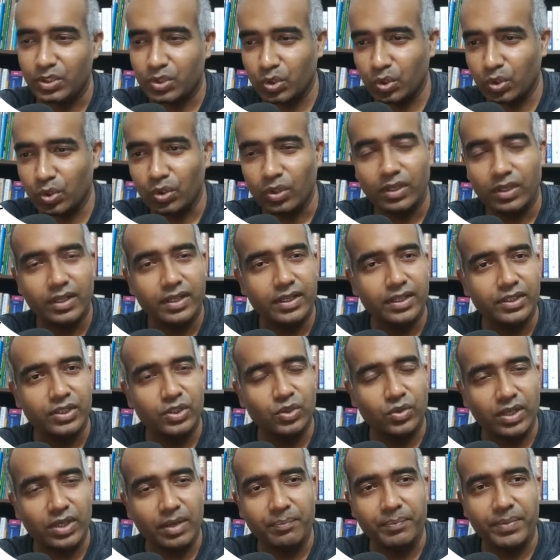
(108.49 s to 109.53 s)
So
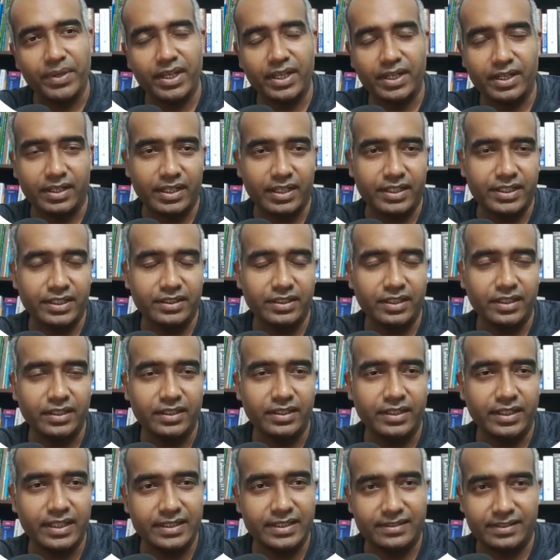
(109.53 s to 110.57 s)
you compare it in
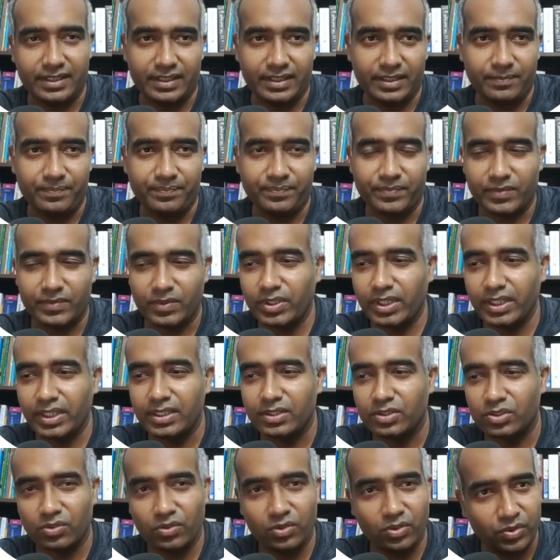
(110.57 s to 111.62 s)
the test data.
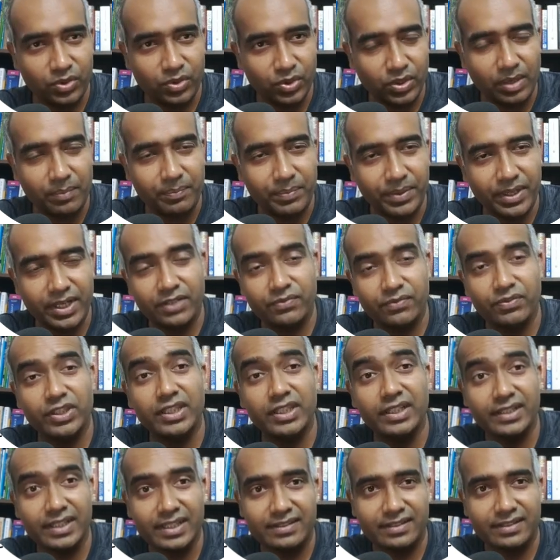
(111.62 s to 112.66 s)
Okay. So you compare it
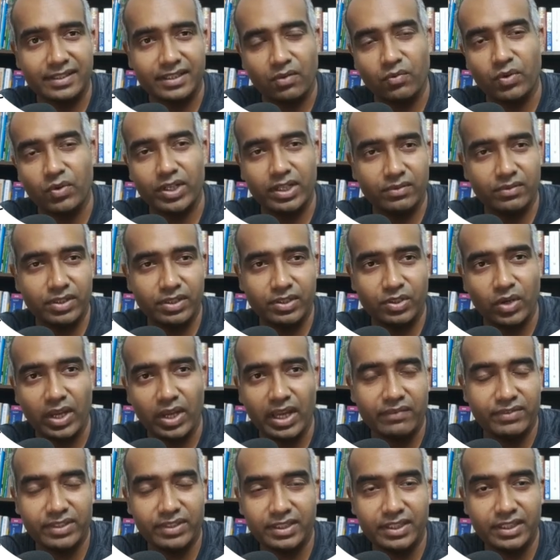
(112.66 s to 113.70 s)
with the test data, whatever
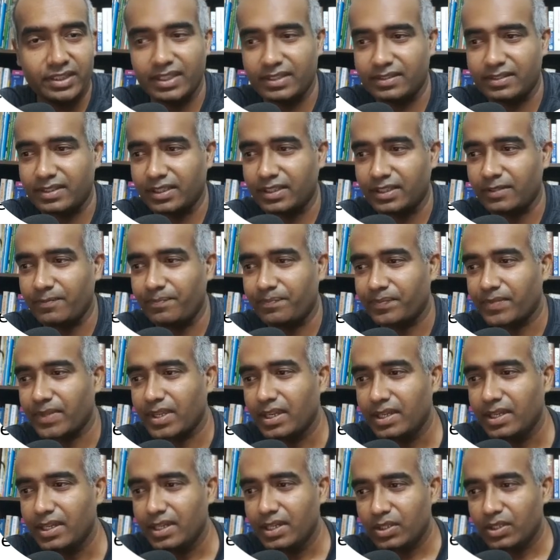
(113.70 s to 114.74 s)
you have with the test data.
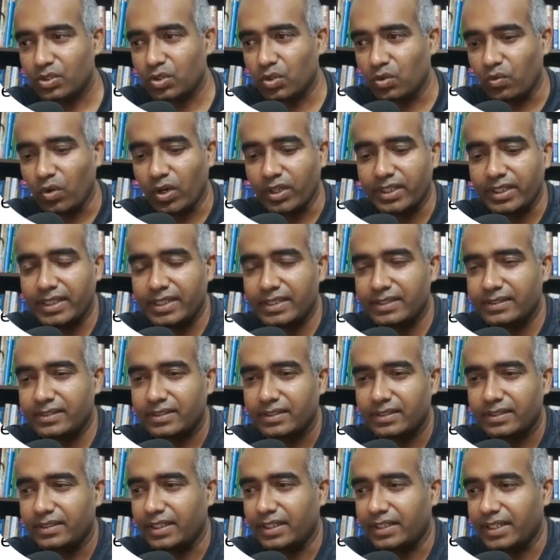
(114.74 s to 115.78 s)
So what
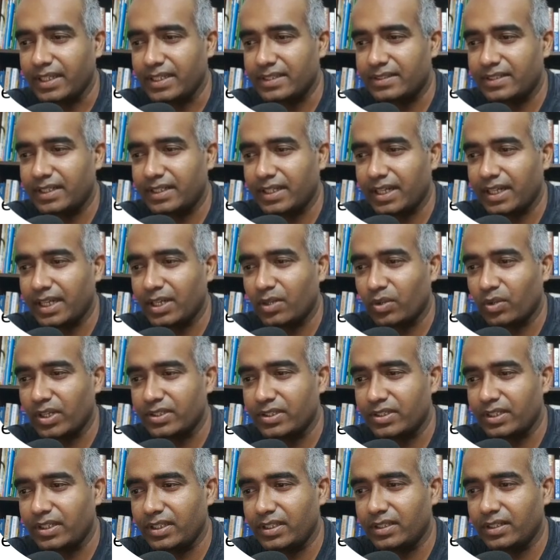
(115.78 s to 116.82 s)
is the test data
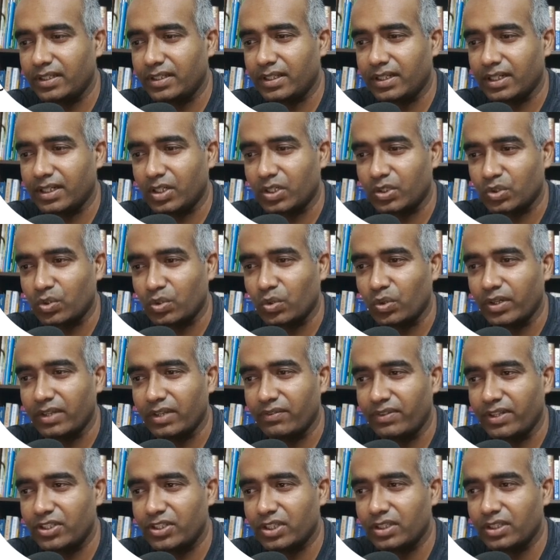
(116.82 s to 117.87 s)
accuracy score
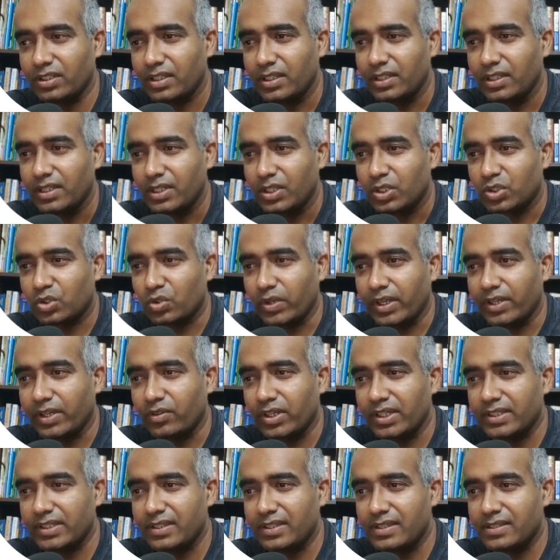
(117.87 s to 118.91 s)
definition? So
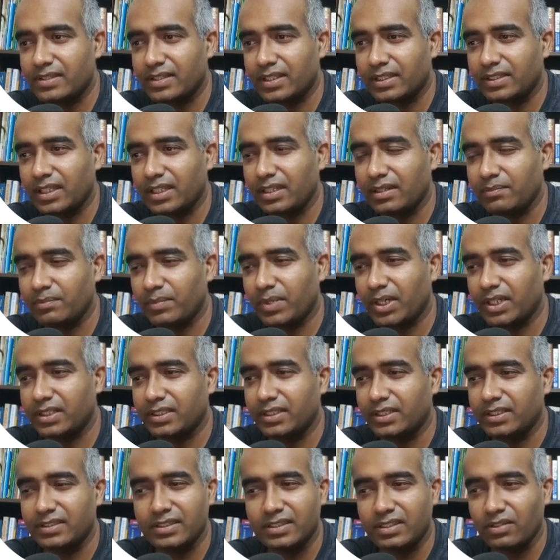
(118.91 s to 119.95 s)
accuracy is nothing,
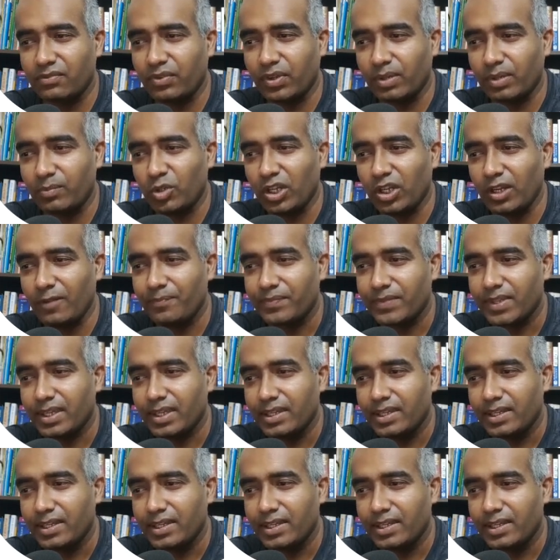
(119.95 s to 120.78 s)
but this is the formula.